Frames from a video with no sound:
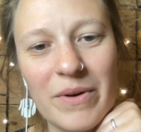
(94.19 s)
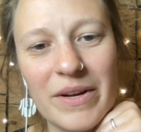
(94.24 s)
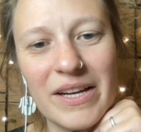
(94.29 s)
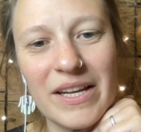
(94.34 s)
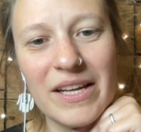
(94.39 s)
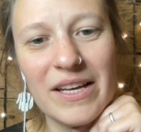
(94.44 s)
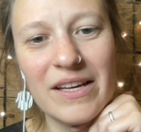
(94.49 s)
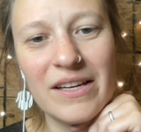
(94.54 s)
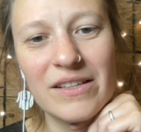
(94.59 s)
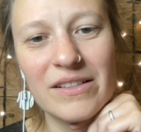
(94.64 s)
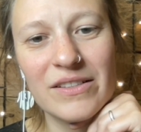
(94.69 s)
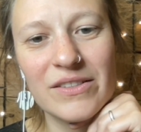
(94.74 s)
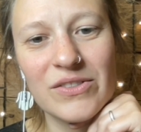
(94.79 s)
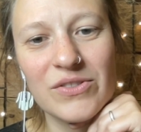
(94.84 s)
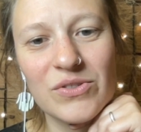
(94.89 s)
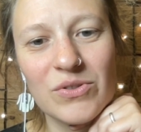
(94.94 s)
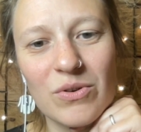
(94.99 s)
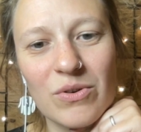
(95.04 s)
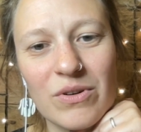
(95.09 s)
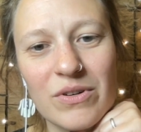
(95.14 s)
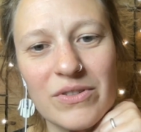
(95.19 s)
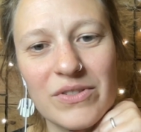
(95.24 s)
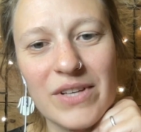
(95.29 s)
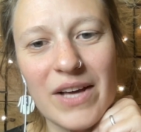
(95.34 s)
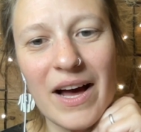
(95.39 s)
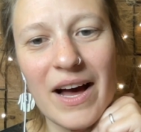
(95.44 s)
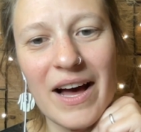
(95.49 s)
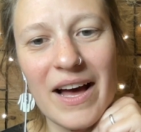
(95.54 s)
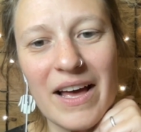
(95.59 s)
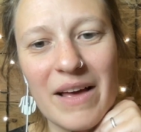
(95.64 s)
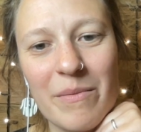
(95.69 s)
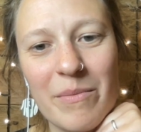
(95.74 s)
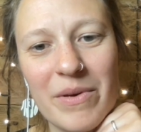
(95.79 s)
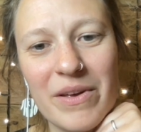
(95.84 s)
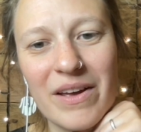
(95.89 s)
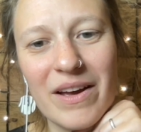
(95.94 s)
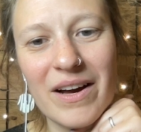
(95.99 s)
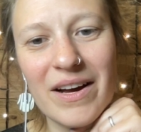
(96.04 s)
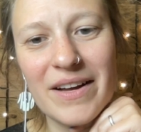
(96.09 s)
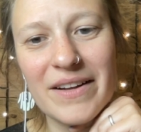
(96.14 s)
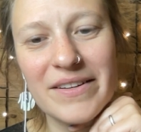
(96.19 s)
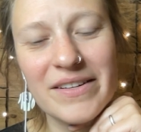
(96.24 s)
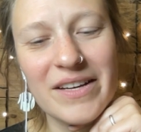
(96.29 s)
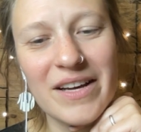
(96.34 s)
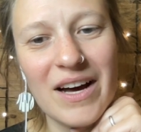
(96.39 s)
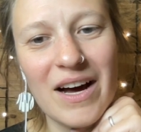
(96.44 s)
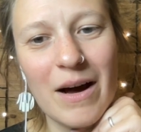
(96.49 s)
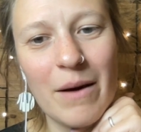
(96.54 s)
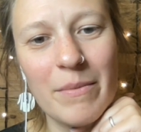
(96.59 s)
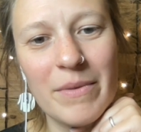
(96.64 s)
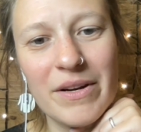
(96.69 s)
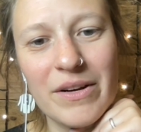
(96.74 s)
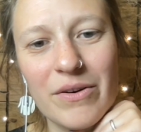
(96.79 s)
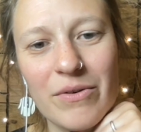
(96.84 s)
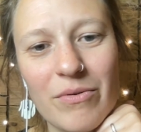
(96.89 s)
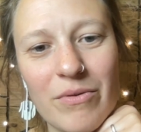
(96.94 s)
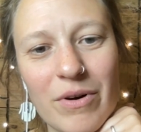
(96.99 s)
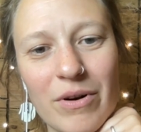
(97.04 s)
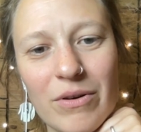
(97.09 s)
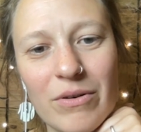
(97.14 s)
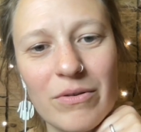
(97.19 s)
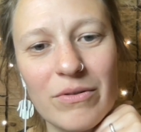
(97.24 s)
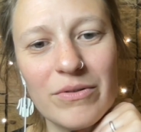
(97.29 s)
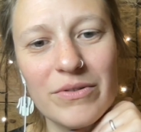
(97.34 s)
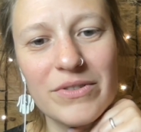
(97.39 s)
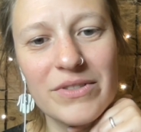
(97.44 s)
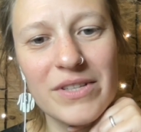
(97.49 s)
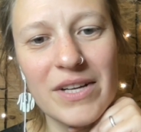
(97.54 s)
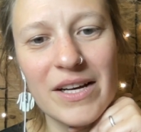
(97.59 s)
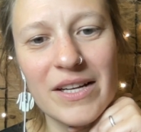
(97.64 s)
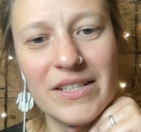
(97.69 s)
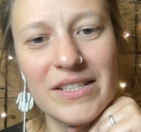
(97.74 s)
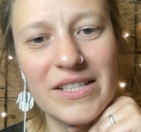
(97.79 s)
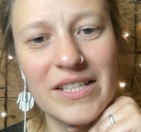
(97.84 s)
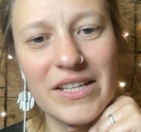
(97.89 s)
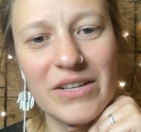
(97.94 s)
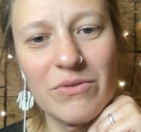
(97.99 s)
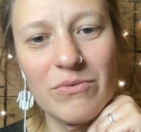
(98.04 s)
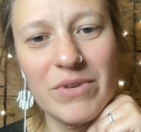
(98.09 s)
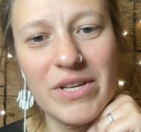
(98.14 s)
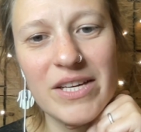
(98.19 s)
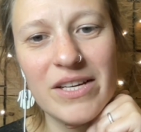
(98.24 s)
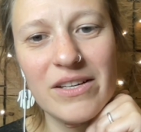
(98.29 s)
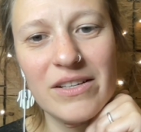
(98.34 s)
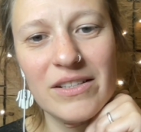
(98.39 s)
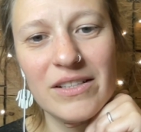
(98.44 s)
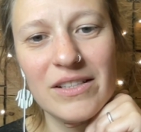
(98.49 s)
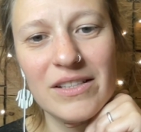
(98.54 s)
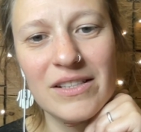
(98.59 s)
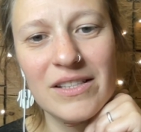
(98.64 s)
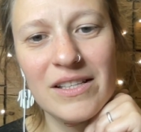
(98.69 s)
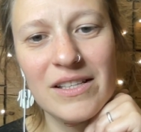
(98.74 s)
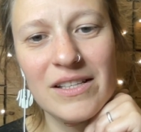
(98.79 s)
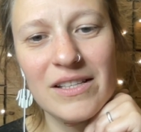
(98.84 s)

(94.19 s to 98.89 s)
an eagle soars high beyond common crows, hunting regal,